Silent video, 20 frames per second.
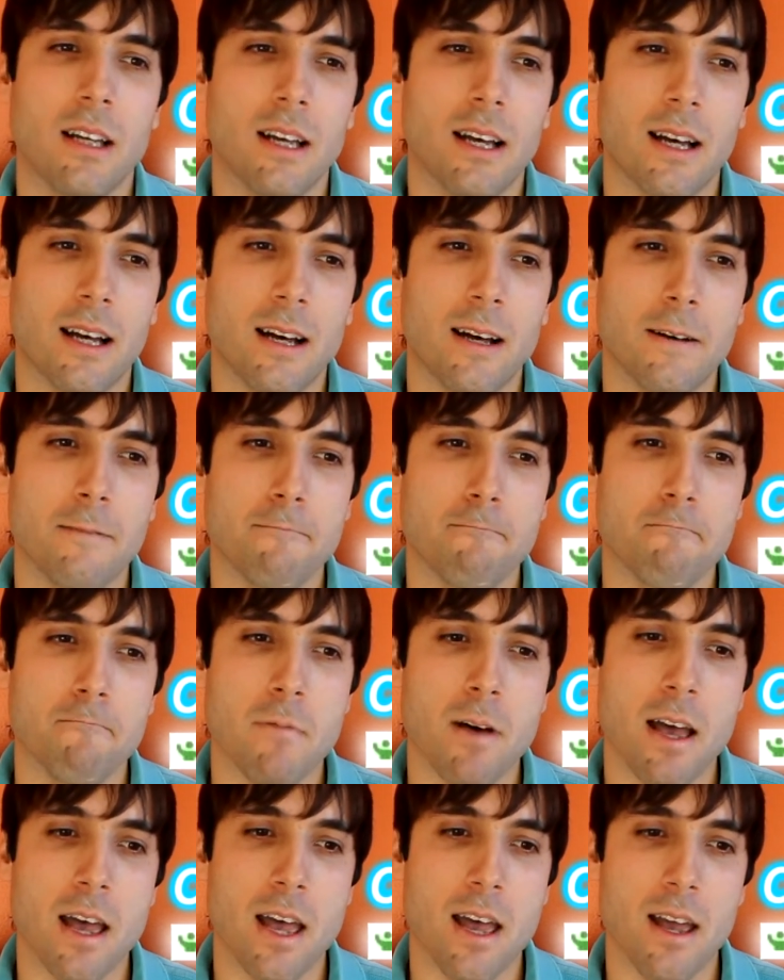
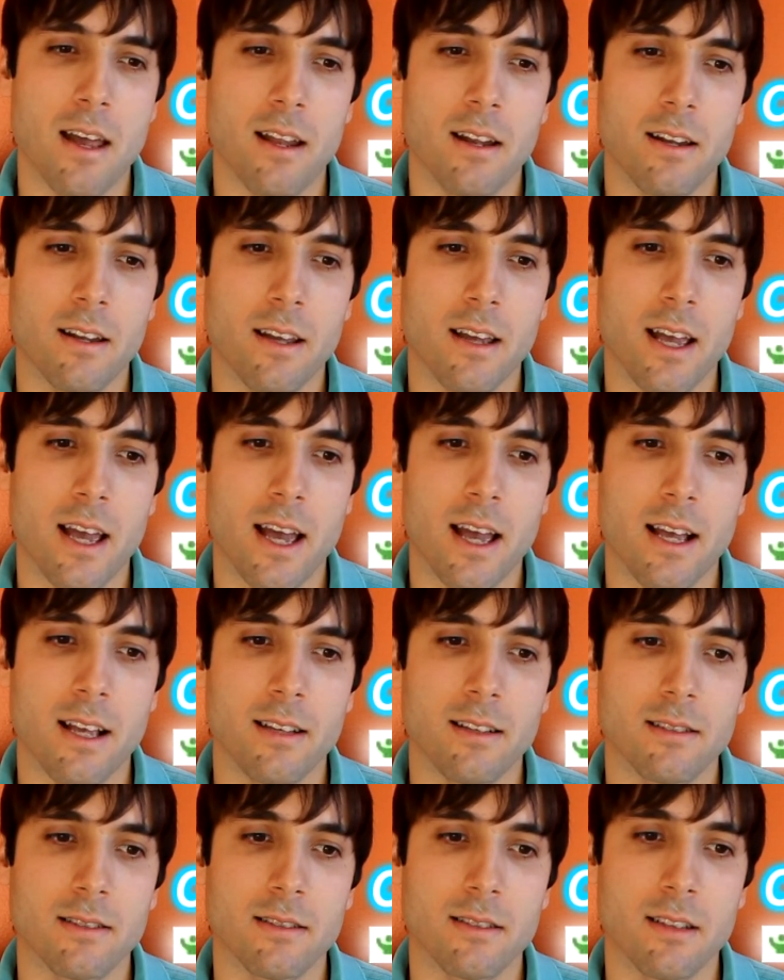and it
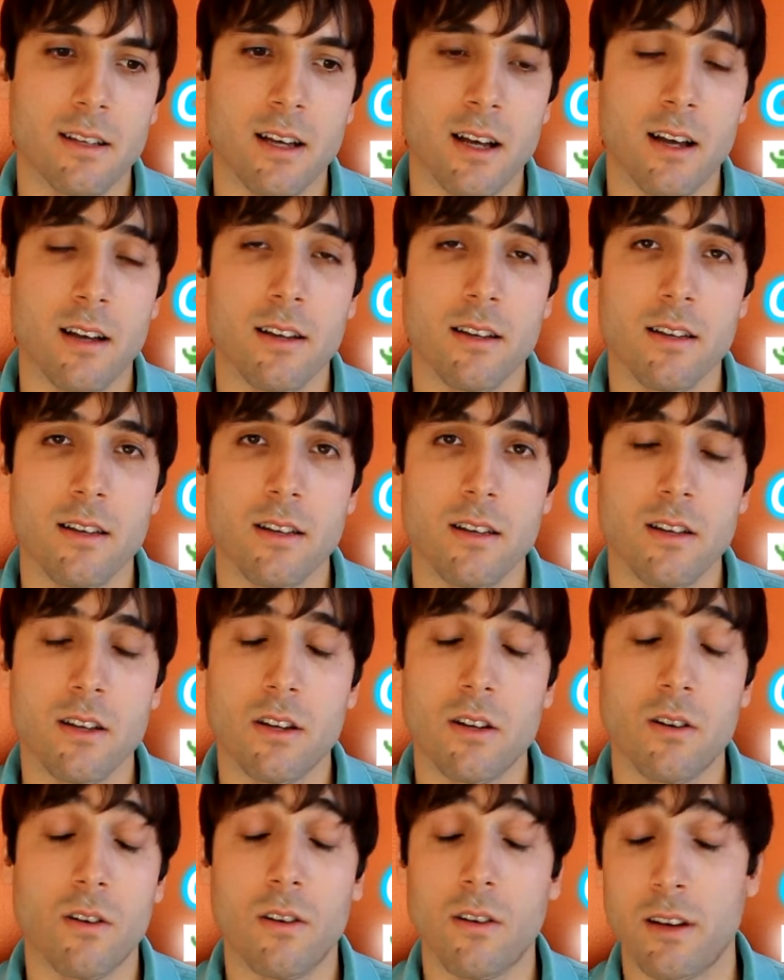has
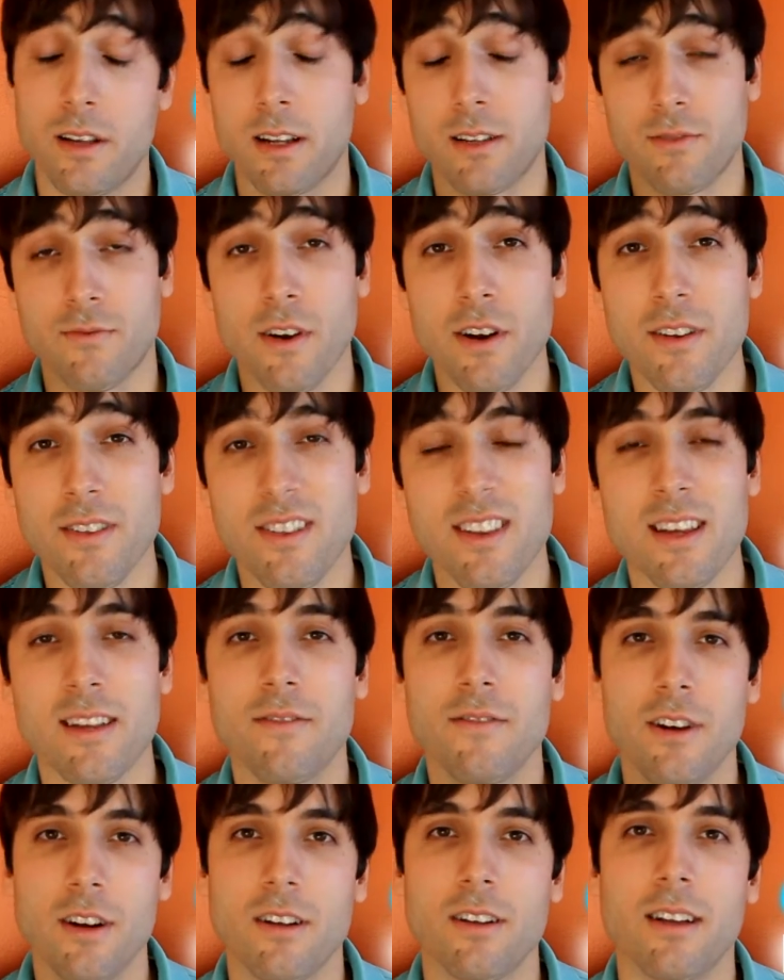and it's very
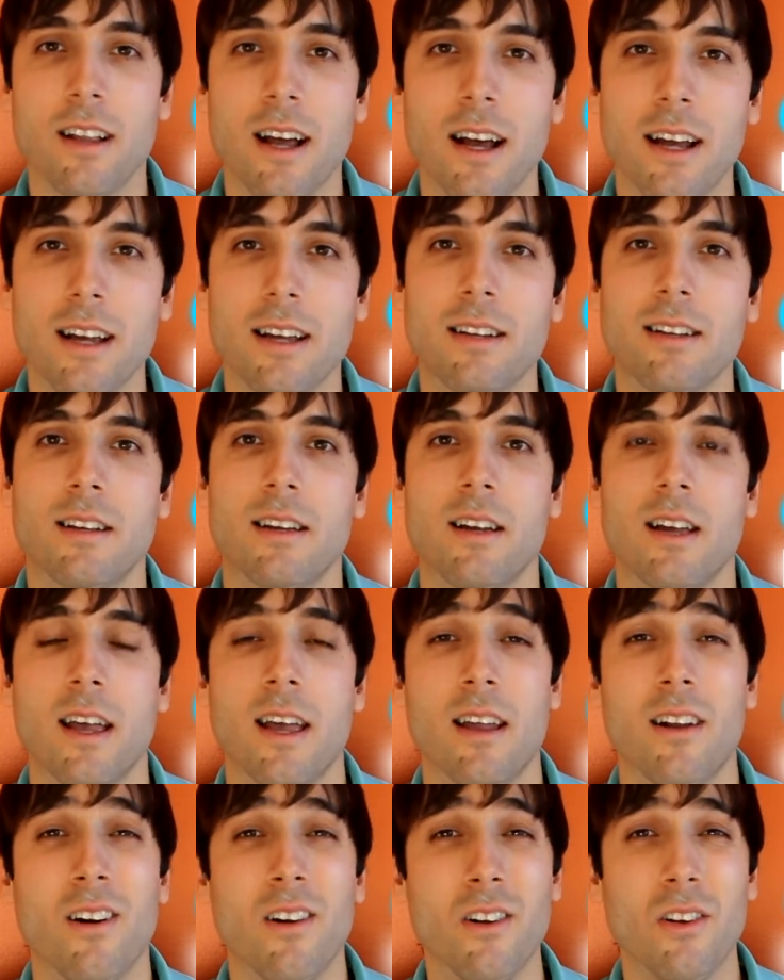thin, very light,
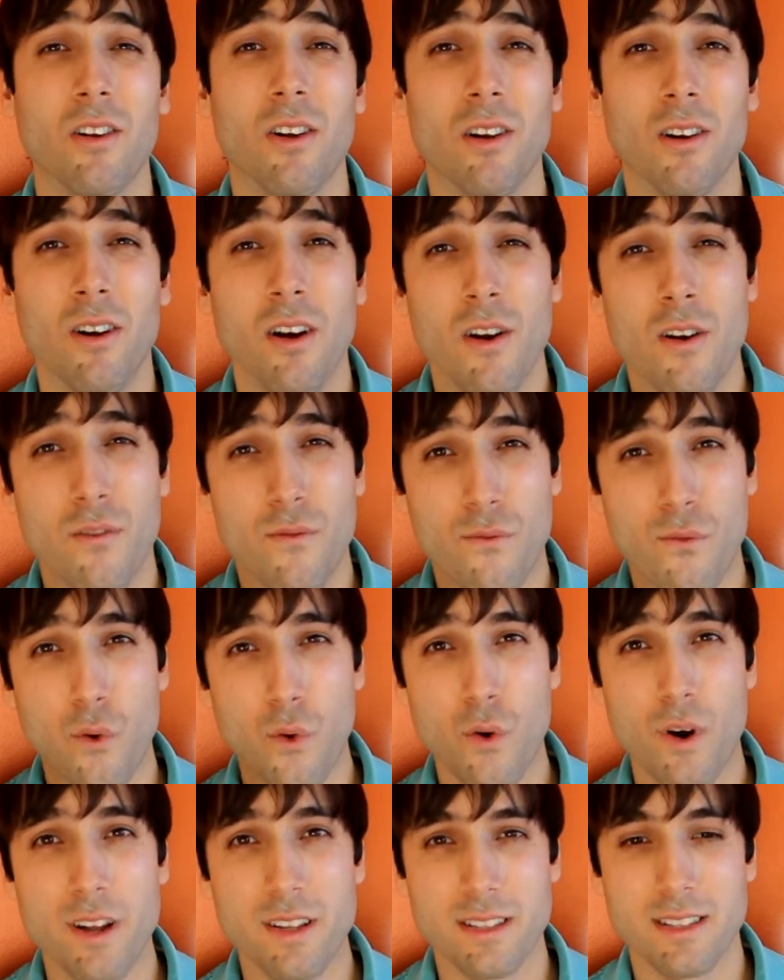and all in all,
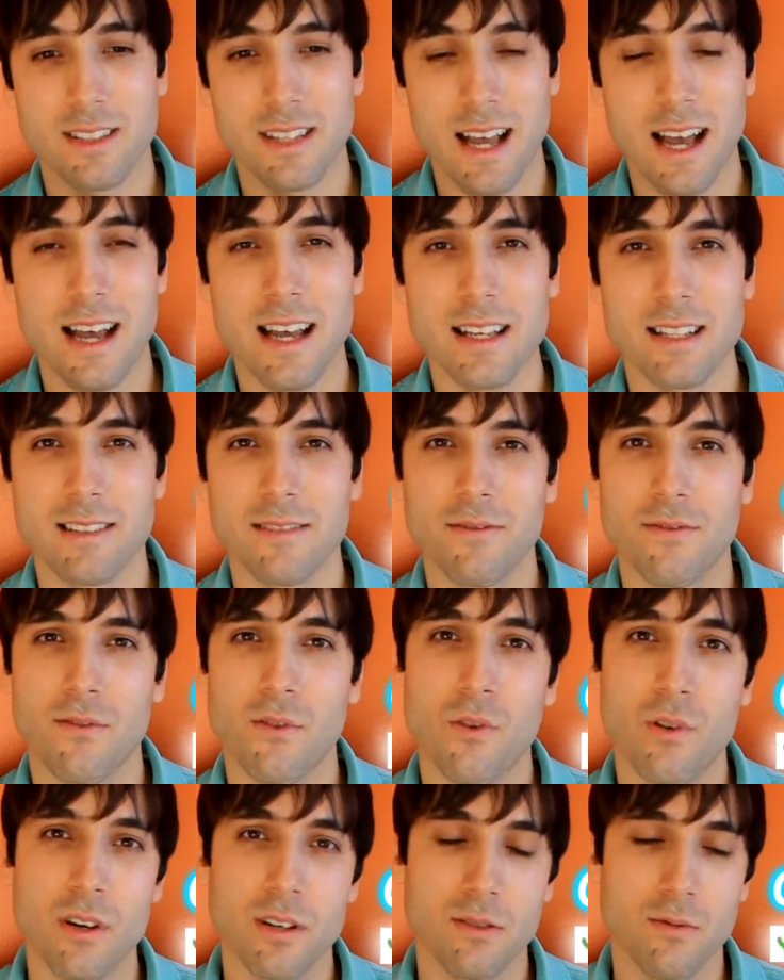for its size and
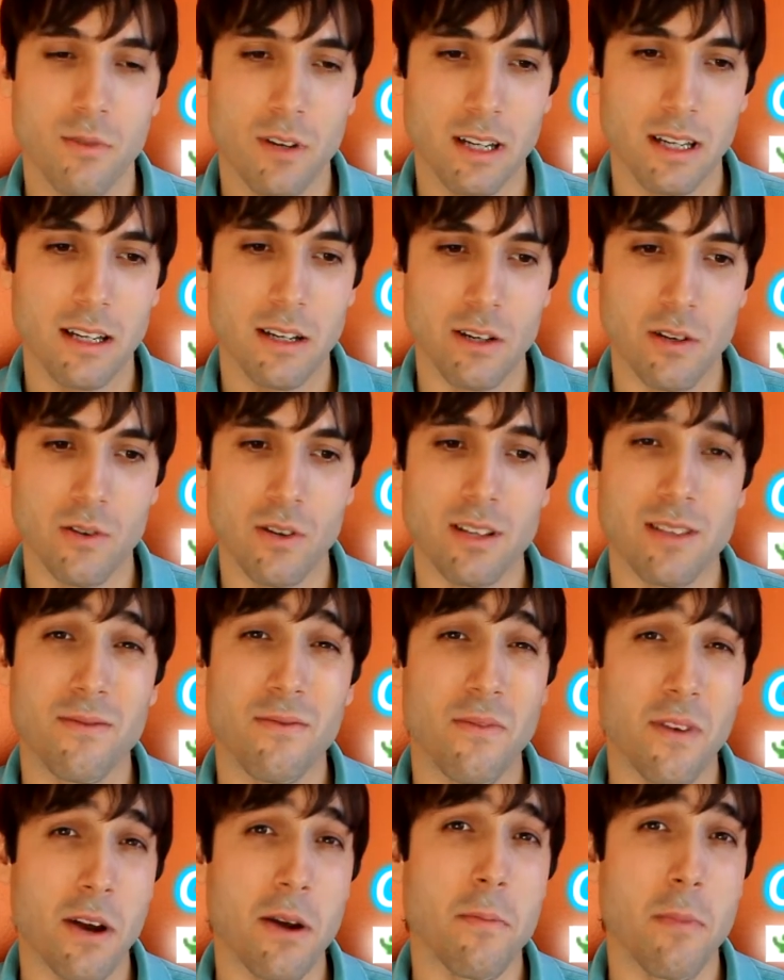for what it can do, it's
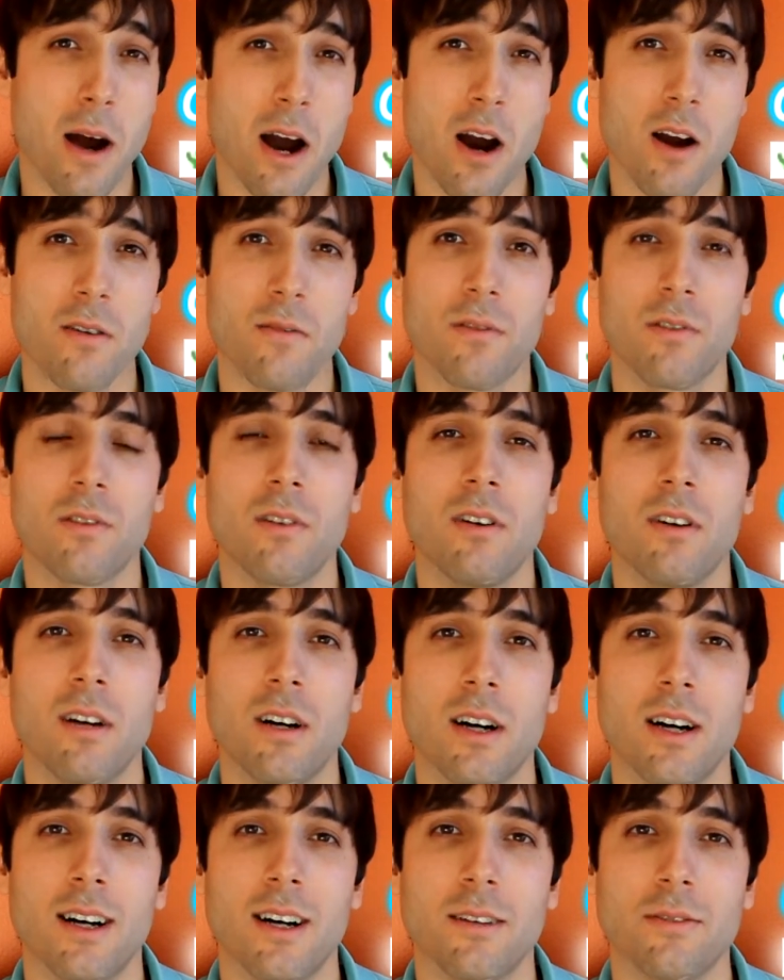very powerful.
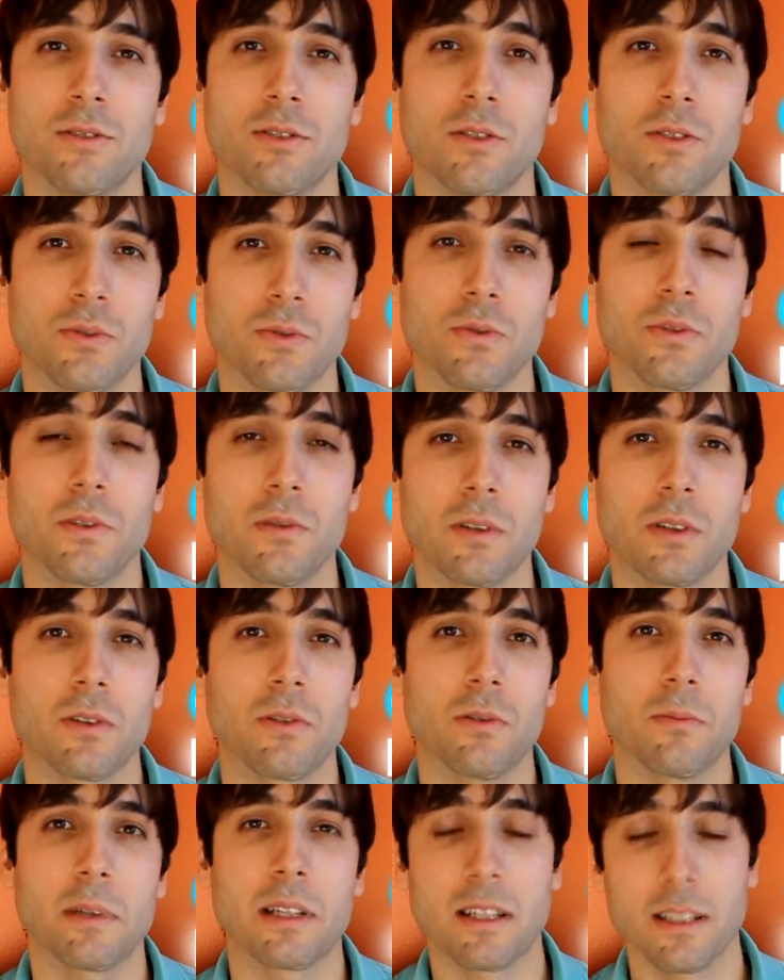So it's really
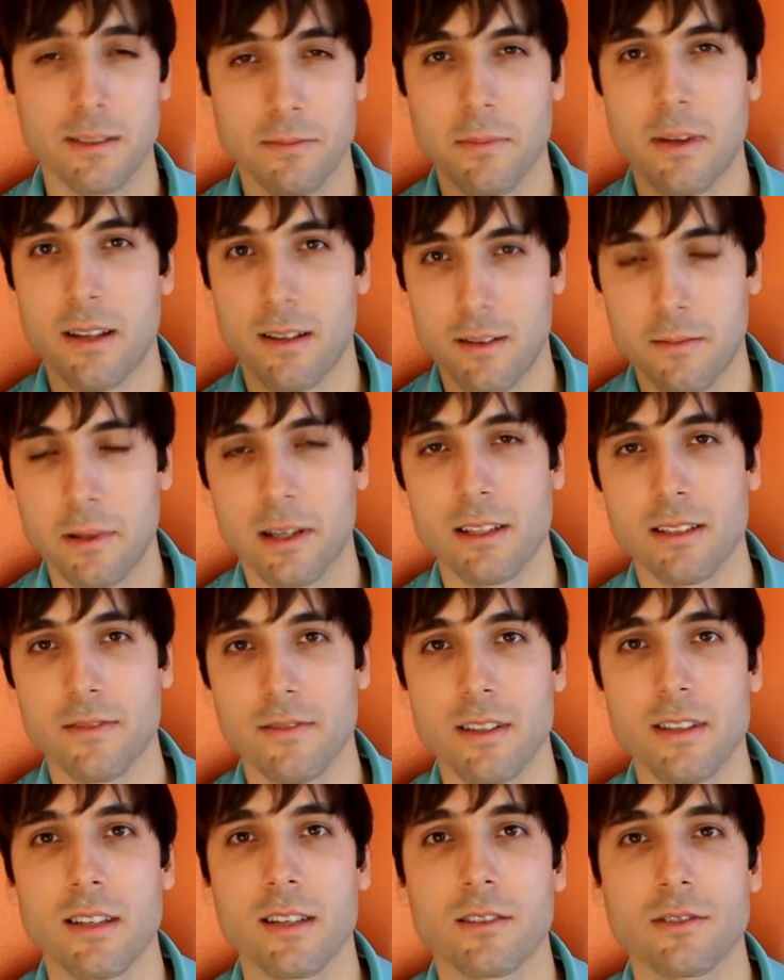cool mainly because of
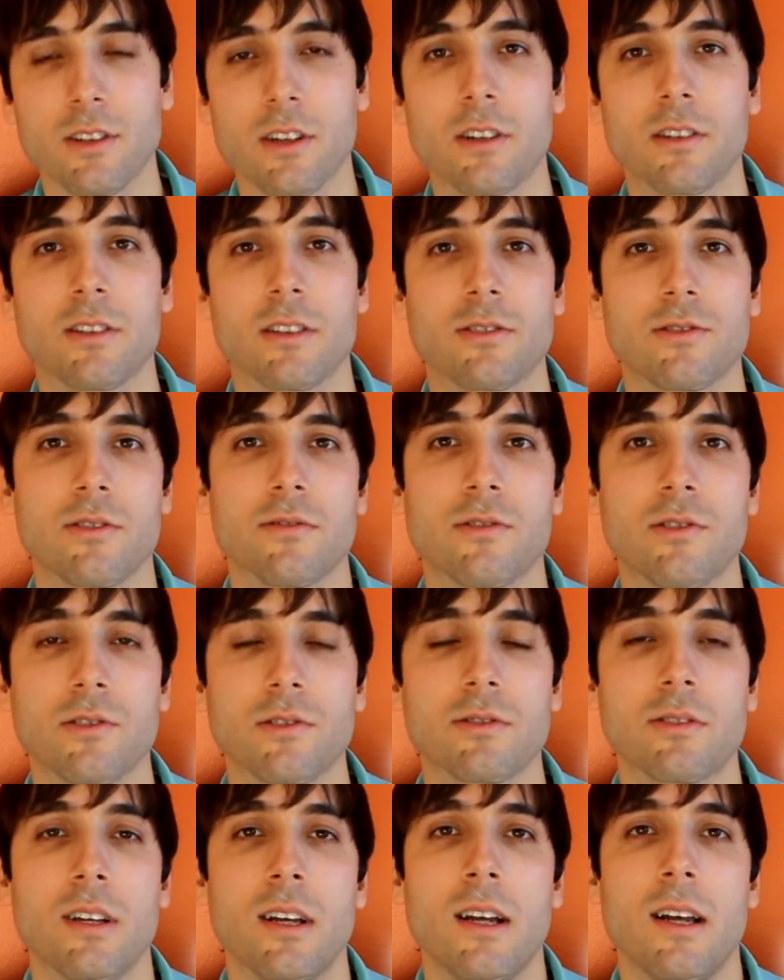Intel's architecture, of
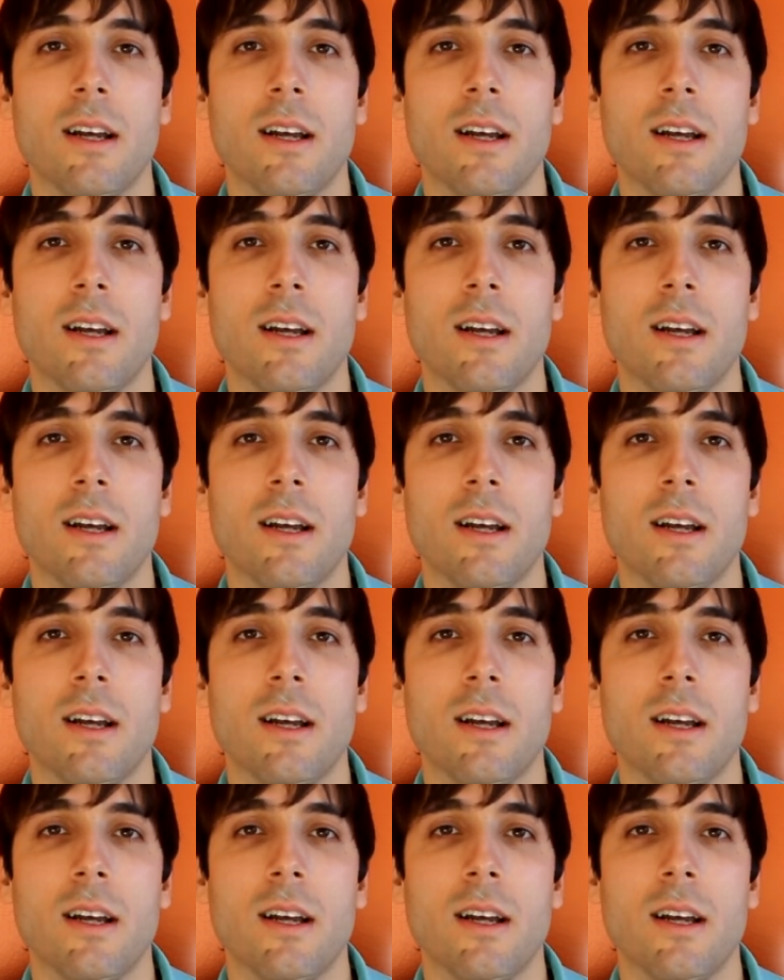course.